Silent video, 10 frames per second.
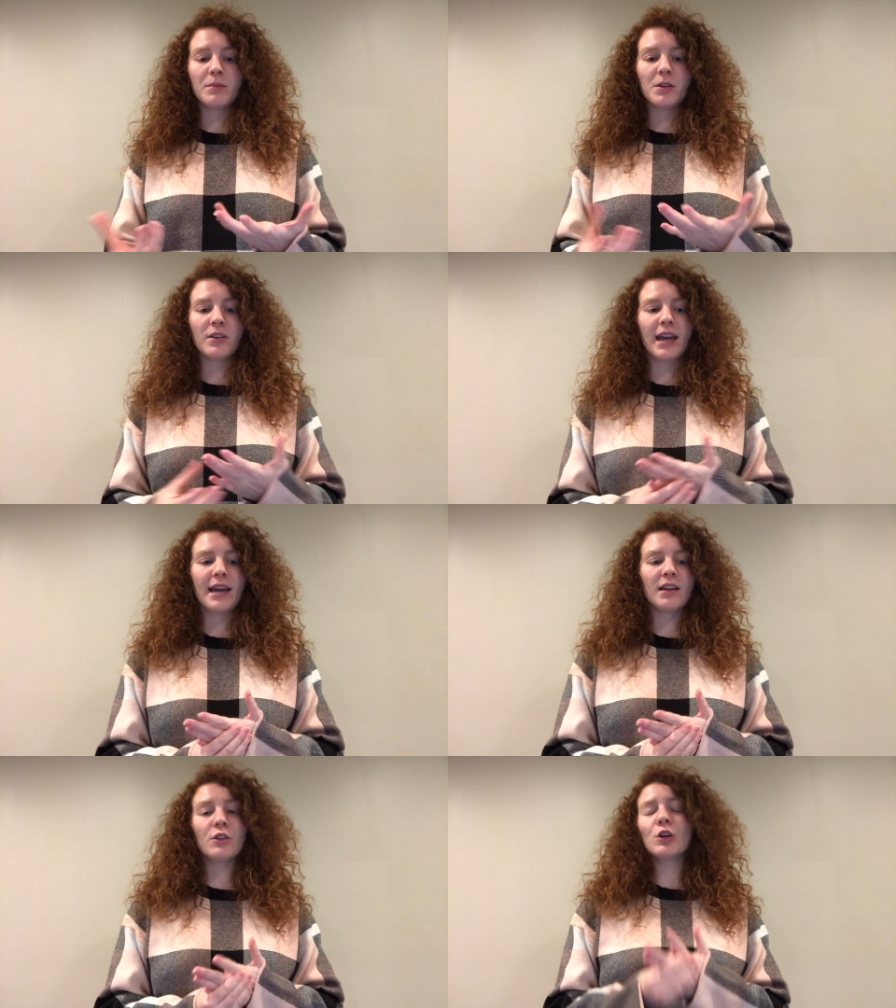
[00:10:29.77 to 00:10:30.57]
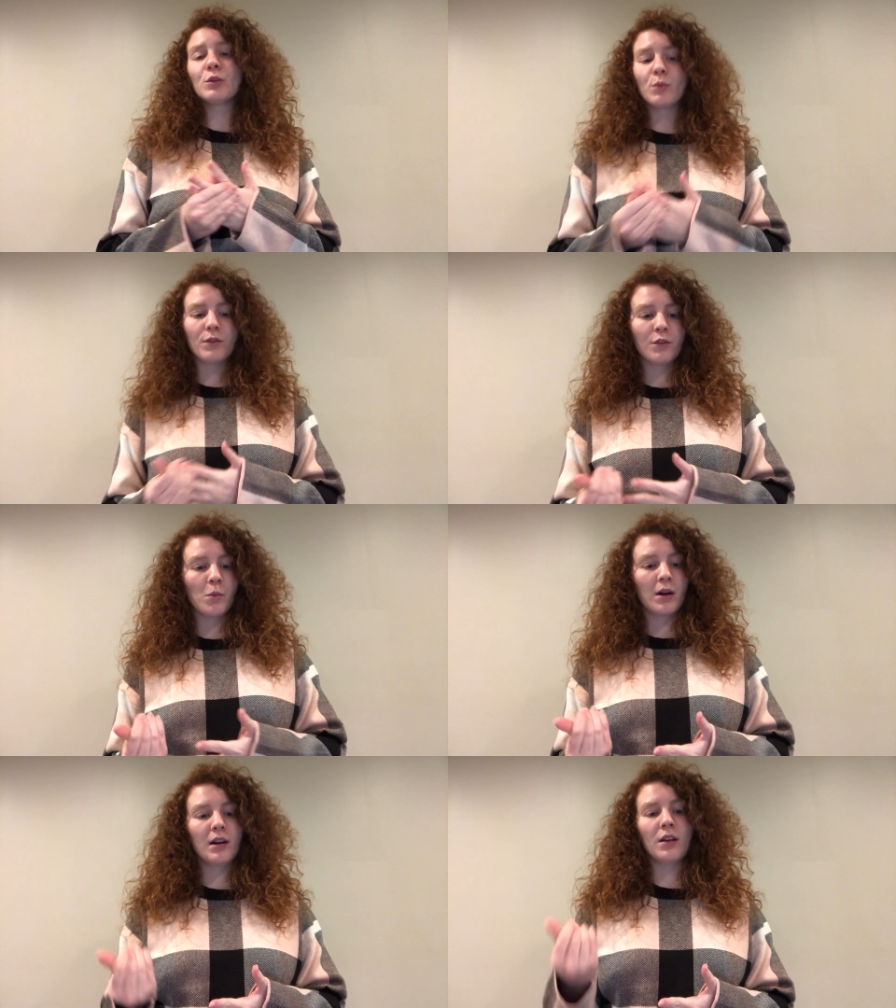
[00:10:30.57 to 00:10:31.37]
communicate and learn from
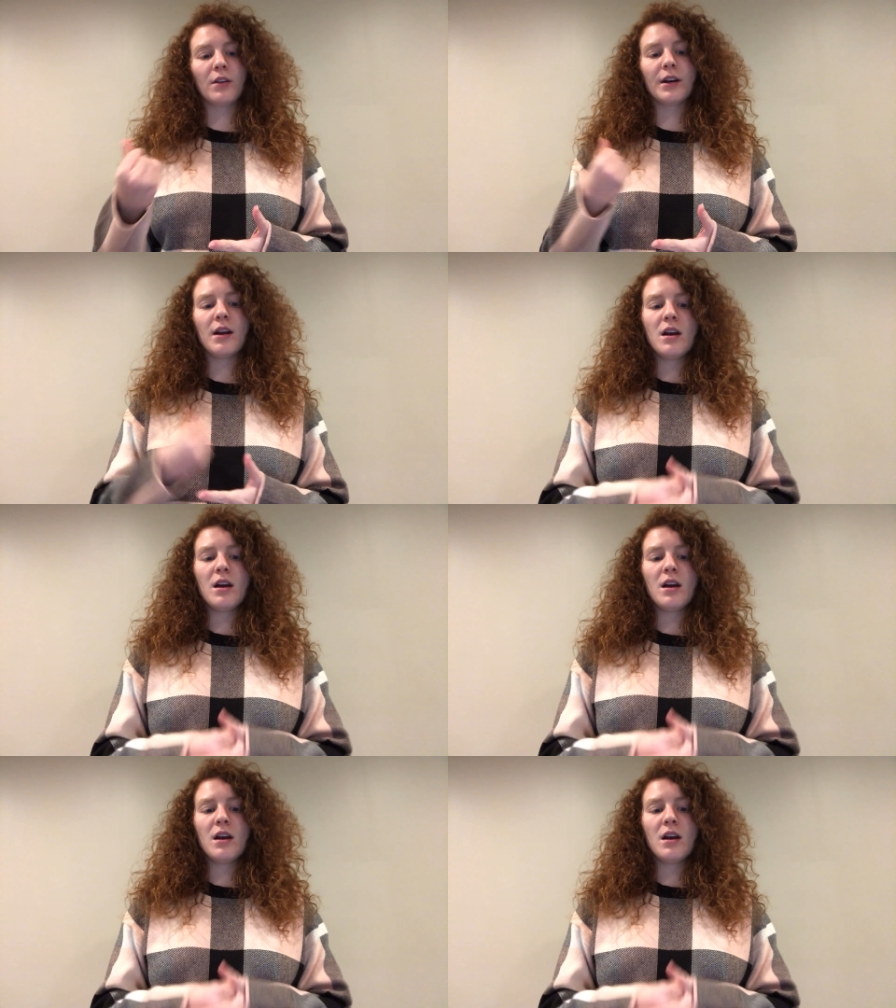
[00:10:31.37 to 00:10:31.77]
one another,